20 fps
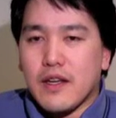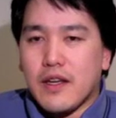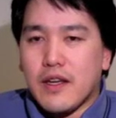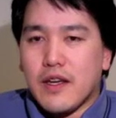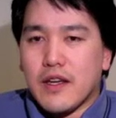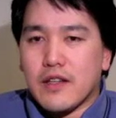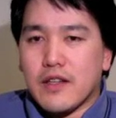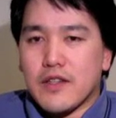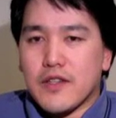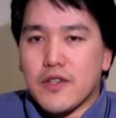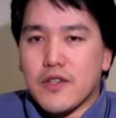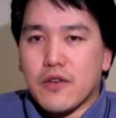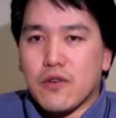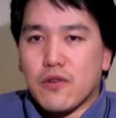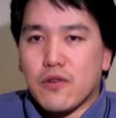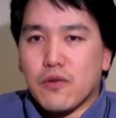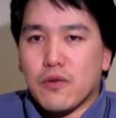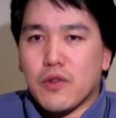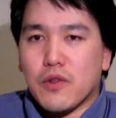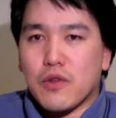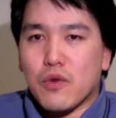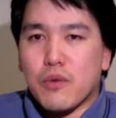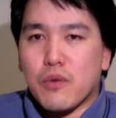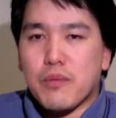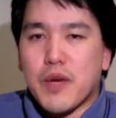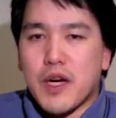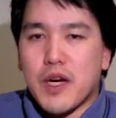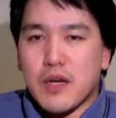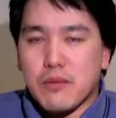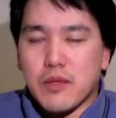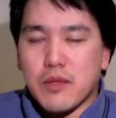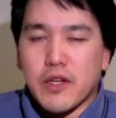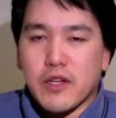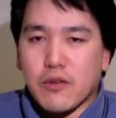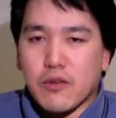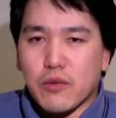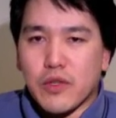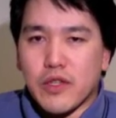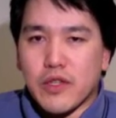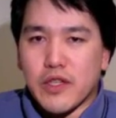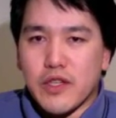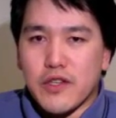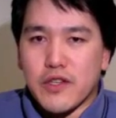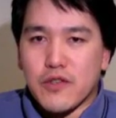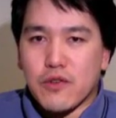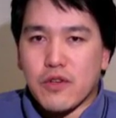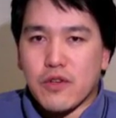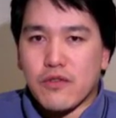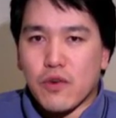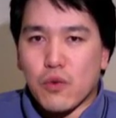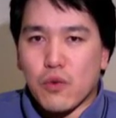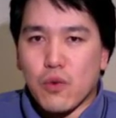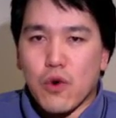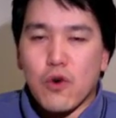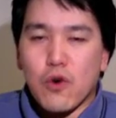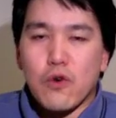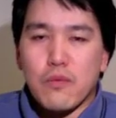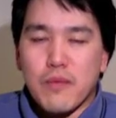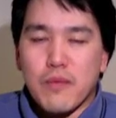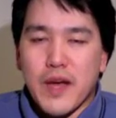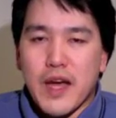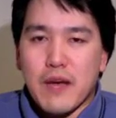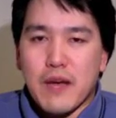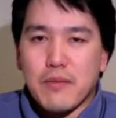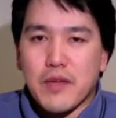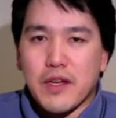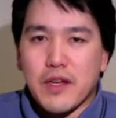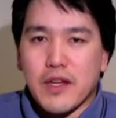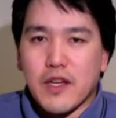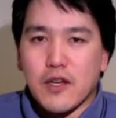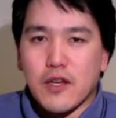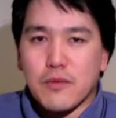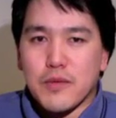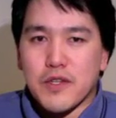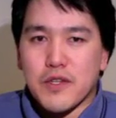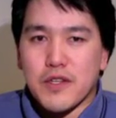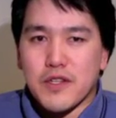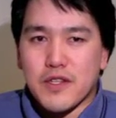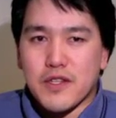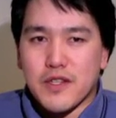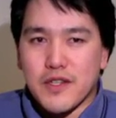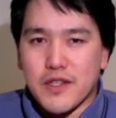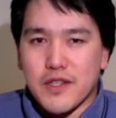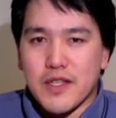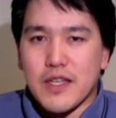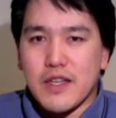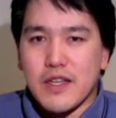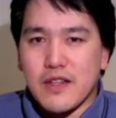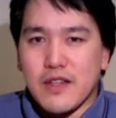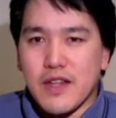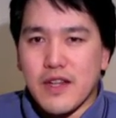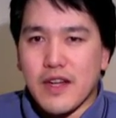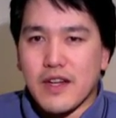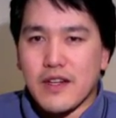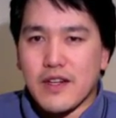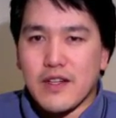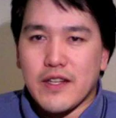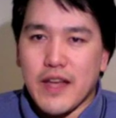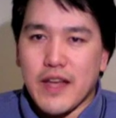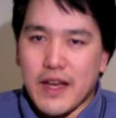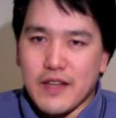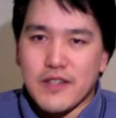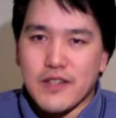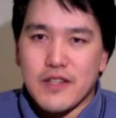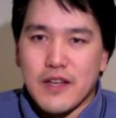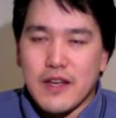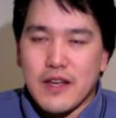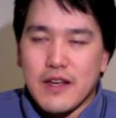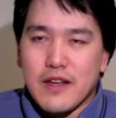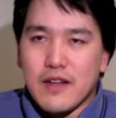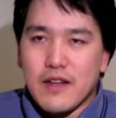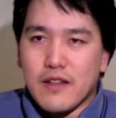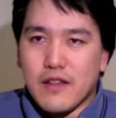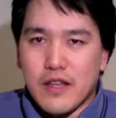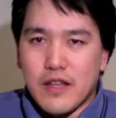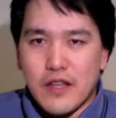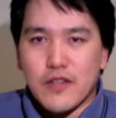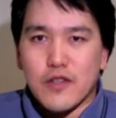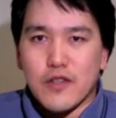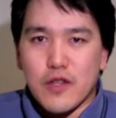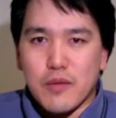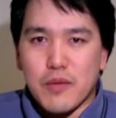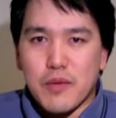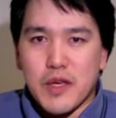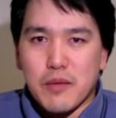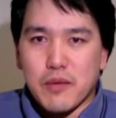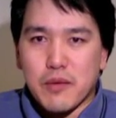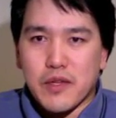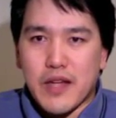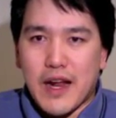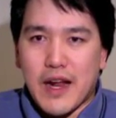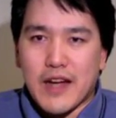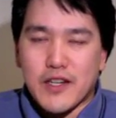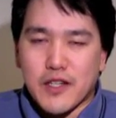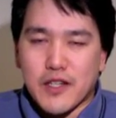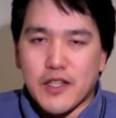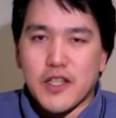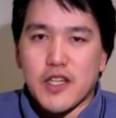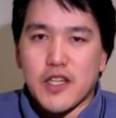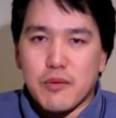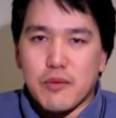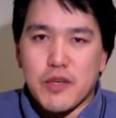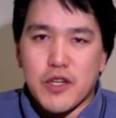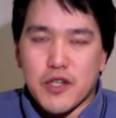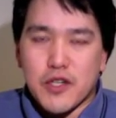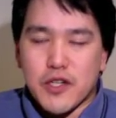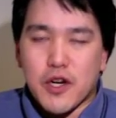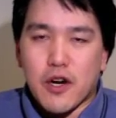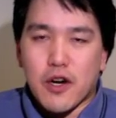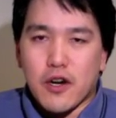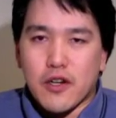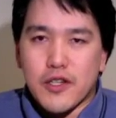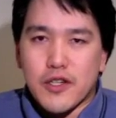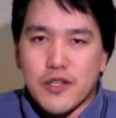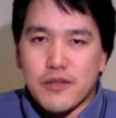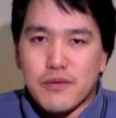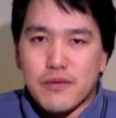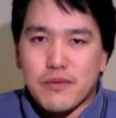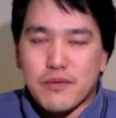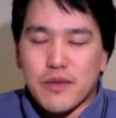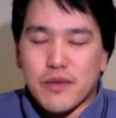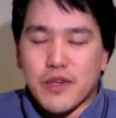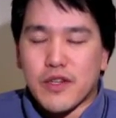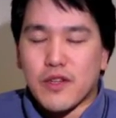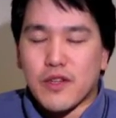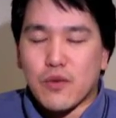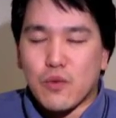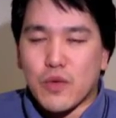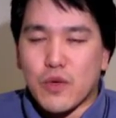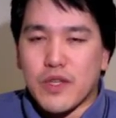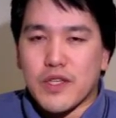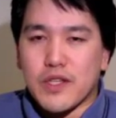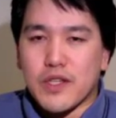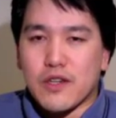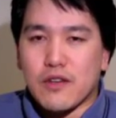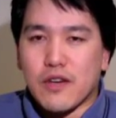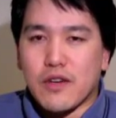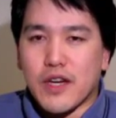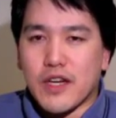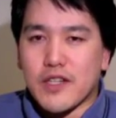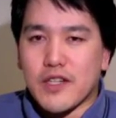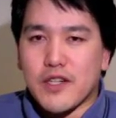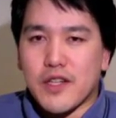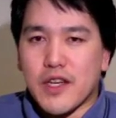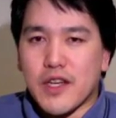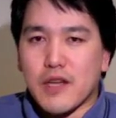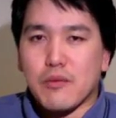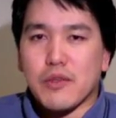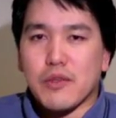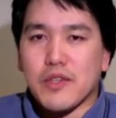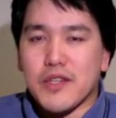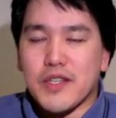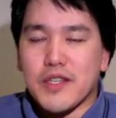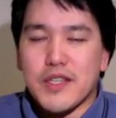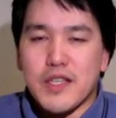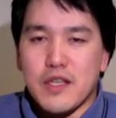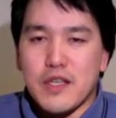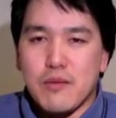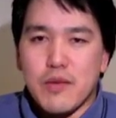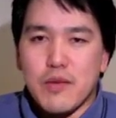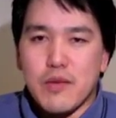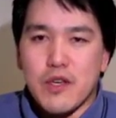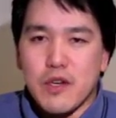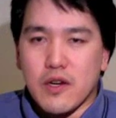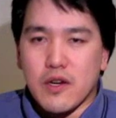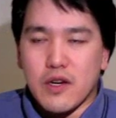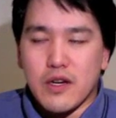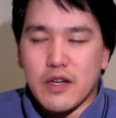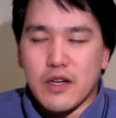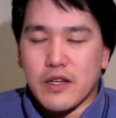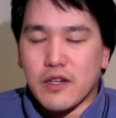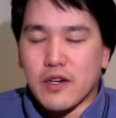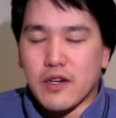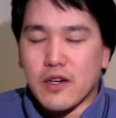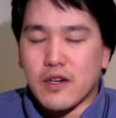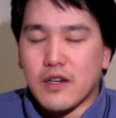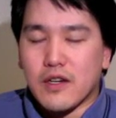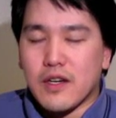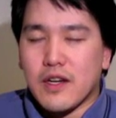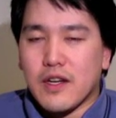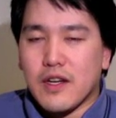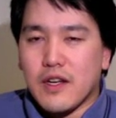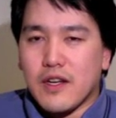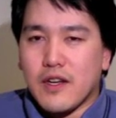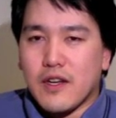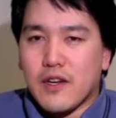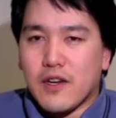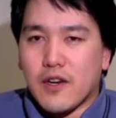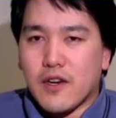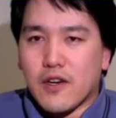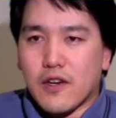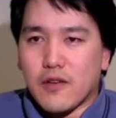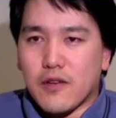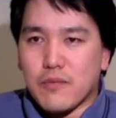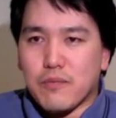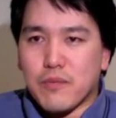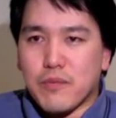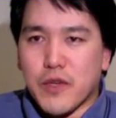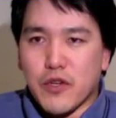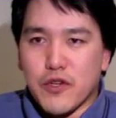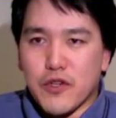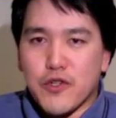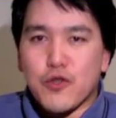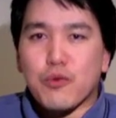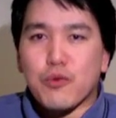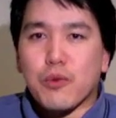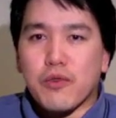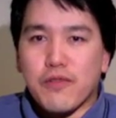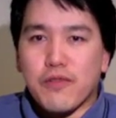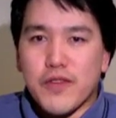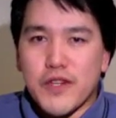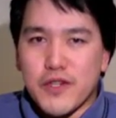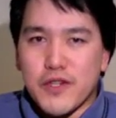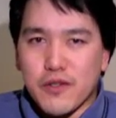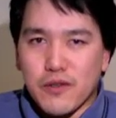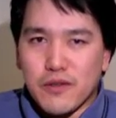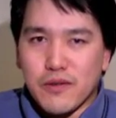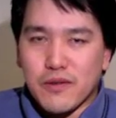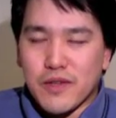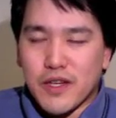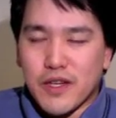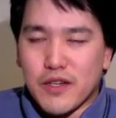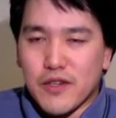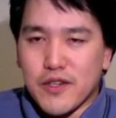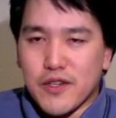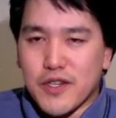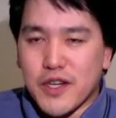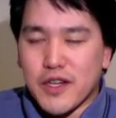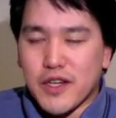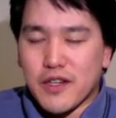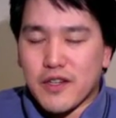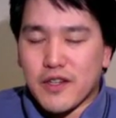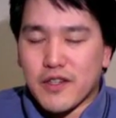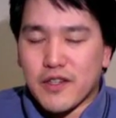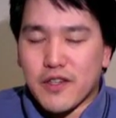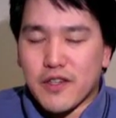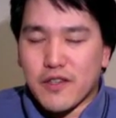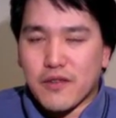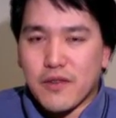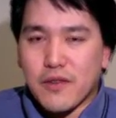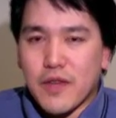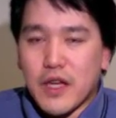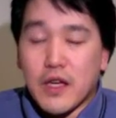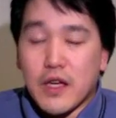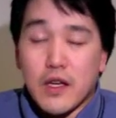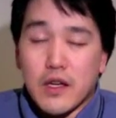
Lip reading: And so the Republic really is sort of a roadmap that helps us to see that, yes, these are the people that actually need to be in charge, right? The ones that are actually able to see beyond our mere superficial understanding, knowledge.